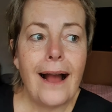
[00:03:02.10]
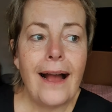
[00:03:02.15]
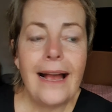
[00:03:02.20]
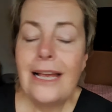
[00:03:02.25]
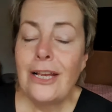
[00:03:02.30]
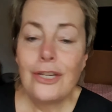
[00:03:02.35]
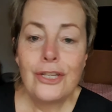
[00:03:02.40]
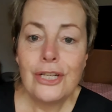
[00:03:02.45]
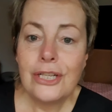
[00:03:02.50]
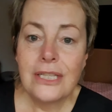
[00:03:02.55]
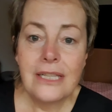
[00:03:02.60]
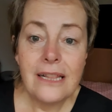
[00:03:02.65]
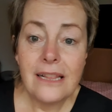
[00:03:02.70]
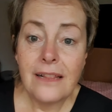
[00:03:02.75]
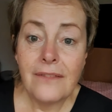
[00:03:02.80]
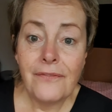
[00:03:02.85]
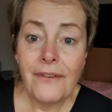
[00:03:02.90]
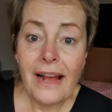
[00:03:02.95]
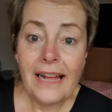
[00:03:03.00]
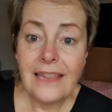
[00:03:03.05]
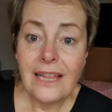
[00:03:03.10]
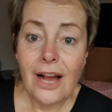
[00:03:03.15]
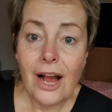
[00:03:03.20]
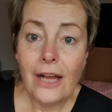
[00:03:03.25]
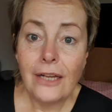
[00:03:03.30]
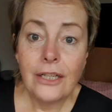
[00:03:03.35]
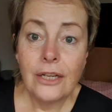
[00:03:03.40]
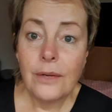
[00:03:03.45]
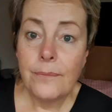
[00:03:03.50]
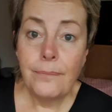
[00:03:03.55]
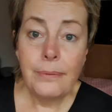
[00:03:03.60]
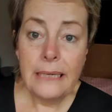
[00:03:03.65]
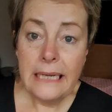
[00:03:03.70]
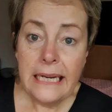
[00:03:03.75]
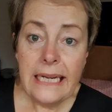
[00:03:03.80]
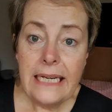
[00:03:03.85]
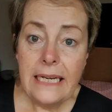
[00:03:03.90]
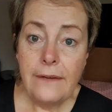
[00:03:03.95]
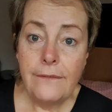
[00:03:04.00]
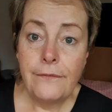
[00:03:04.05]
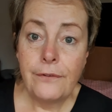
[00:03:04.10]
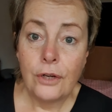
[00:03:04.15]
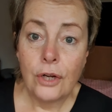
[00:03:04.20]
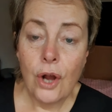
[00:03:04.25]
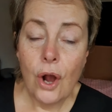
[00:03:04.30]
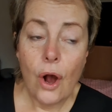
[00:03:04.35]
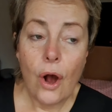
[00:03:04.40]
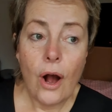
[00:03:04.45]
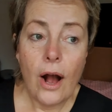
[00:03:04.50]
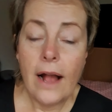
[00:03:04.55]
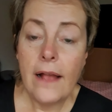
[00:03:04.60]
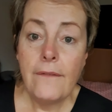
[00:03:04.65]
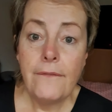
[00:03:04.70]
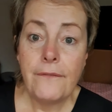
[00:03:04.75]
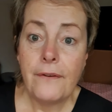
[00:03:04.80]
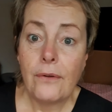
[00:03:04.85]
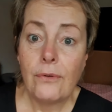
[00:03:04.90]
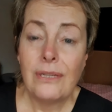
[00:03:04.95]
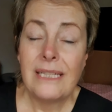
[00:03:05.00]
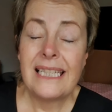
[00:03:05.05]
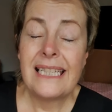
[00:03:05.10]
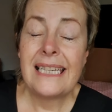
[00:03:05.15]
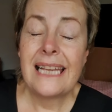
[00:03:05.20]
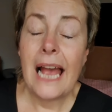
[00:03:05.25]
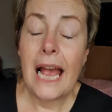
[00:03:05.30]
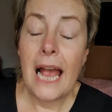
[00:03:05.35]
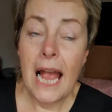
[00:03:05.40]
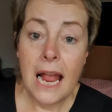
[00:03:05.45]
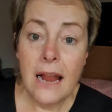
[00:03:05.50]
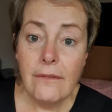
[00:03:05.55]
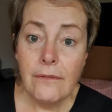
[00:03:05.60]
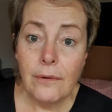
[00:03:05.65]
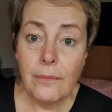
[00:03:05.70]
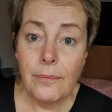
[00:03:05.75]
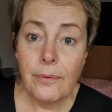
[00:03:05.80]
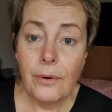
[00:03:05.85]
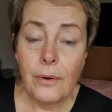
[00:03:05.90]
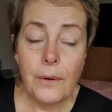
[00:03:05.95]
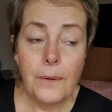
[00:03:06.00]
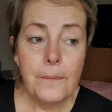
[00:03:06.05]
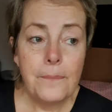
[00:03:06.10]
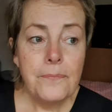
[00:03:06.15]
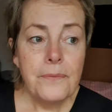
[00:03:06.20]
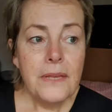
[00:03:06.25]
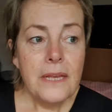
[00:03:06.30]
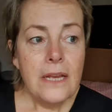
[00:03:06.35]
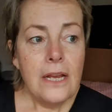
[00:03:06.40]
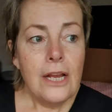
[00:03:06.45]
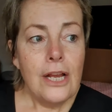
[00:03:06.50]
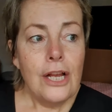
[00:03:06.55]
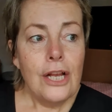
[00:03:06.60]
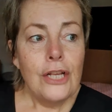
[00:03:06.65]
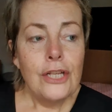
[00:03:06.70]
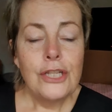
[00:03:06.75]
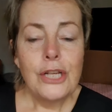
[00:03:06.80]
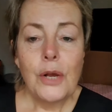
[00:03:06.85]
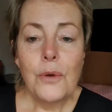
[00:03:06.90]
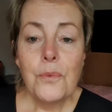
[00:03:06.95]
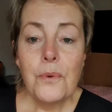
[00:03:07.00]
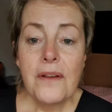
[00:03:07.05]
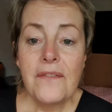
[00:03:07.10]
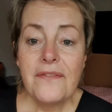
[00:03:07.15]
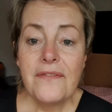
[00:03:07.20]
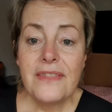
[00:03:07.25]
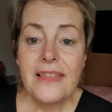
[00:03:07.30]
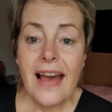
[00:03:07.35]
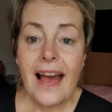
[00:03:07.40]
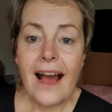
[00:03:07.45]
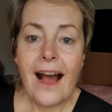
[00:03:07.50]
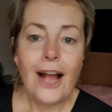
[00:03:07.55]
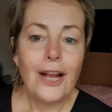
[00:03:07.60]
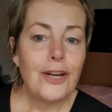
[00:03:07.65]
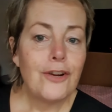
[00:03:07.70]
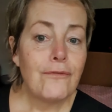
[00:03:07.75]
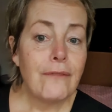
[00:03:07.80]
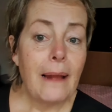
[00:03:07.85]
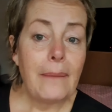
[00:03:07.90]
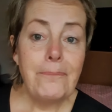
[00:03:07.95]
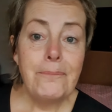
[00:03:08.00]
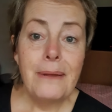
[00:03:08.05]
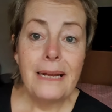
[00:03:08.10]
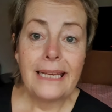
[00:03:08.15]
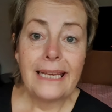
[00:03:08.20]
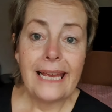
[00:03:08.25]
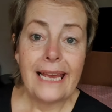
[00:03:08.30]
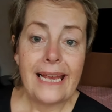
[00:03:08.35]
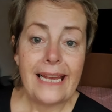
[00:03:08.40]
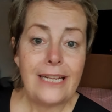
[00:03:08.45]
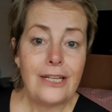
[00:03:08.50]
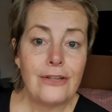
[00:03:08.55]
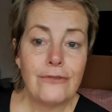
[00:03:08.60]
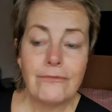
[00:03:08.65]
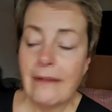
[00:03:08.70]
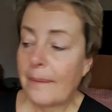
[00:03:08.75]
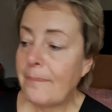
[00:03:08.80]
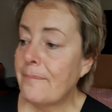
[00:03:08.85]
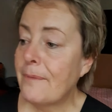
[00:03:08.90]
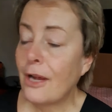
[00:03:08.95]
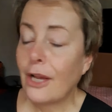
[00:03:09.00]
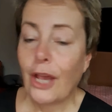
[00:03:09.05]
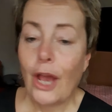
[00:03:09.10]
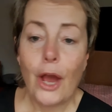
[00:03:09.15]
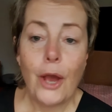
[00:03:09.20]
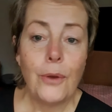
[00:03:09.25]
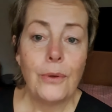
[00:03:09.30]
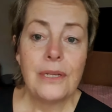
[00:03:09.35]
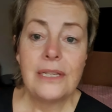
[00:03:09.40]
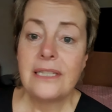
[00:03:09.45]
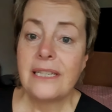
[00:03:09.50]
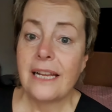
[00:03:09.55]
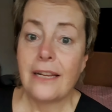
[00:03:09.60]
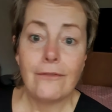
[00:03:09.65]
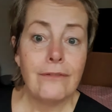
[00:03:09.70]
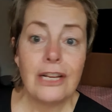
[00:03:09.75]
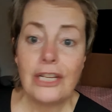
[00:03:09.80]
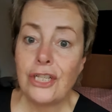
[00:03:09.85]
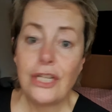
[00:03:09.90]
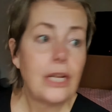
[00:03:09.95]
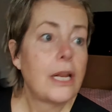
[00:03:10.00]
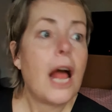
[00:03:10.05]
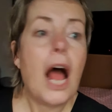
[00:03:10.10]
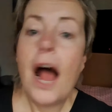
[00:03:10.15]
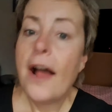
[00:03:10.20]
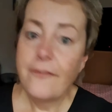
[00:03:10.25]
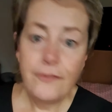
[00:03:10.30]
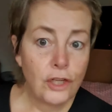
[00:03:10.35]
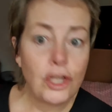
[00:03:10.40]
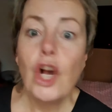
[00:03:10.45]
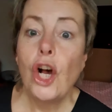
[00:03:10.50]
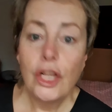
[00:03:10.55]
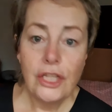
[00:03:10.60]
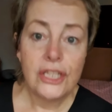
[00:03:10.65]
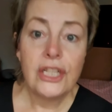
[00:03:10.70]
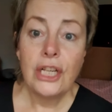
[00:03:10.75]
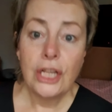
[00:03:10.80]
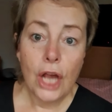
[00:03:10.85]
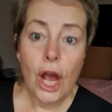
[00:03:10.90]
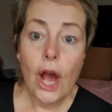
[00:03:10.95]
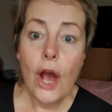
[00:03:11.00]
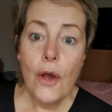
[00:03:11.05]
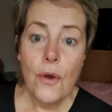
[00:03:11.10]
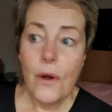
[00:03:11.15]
it's just the fact that I'd completely forgot. I felt terrible. So with that, I grabbed my keys, grabbed my coat and said, "Richard, I've got to go.